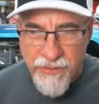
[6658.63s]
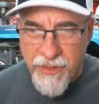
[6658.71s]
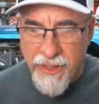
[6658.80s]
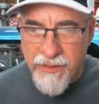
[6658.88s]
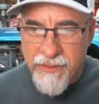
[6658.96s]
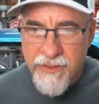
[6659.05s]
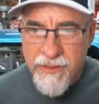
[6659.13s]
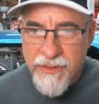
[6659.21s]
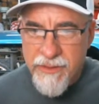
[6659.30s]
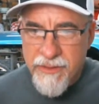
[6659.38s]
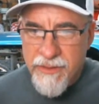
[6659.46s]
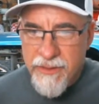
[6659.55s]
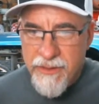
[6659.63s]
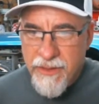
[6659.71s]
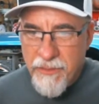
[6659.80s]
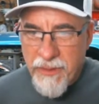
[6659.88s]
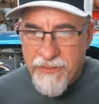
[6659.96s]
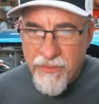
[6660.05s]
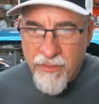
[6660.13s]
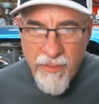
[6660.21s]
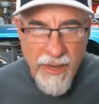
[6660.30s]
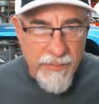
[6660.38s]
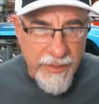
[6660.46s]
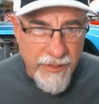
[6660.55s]
Okay. You may have to
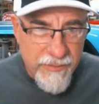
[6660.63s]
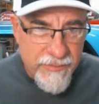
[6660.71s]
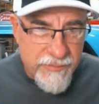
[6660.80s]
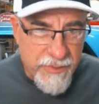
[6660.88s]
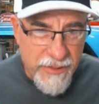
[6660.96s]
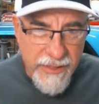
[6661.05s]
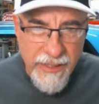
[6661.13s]
remind me, but